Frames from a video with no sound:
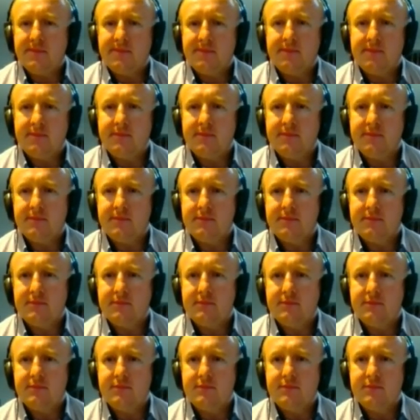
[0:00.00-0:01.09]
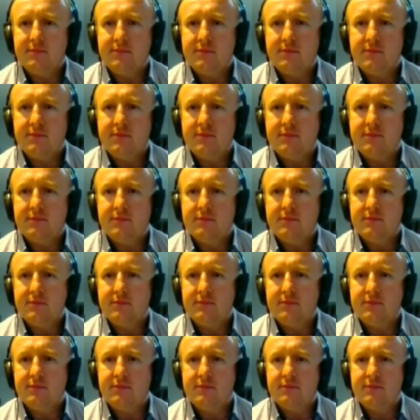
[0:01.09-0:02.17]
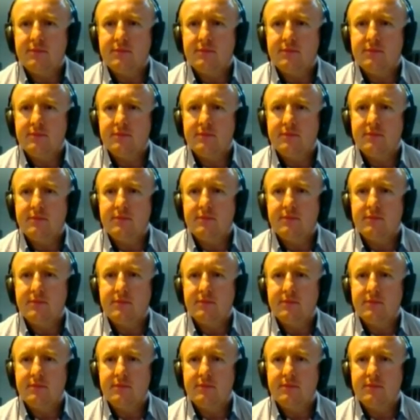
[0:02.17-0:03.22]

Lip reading: The person shown says nothing.